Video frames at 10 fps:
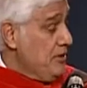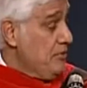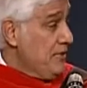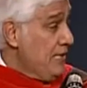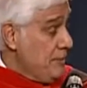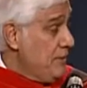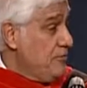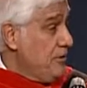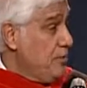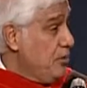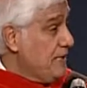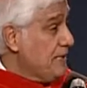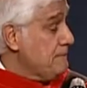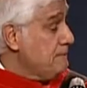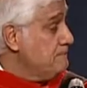We get up every
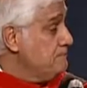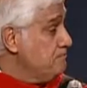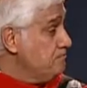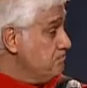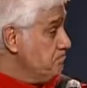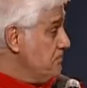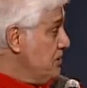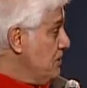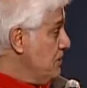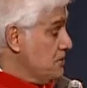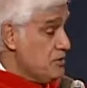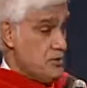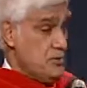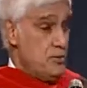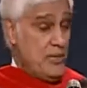morning,
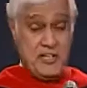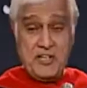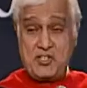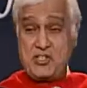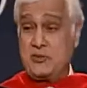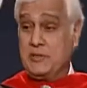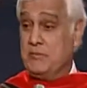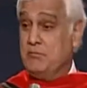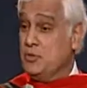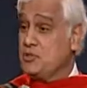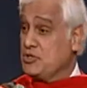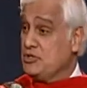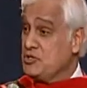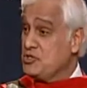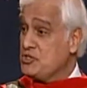do our necessary
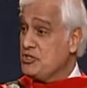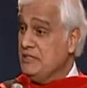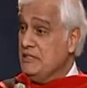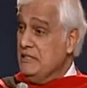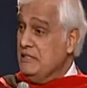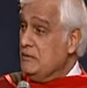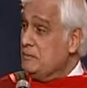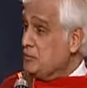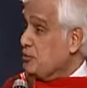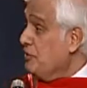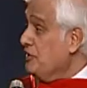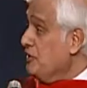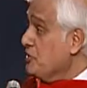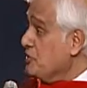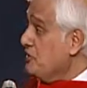ablutions, put on
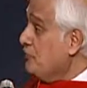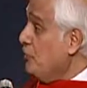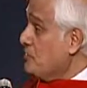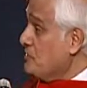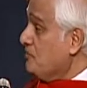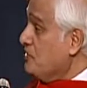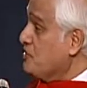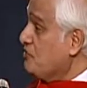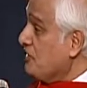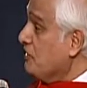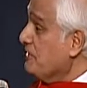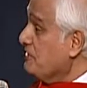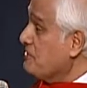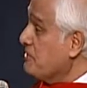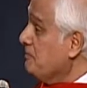innocent forms of disfigurement,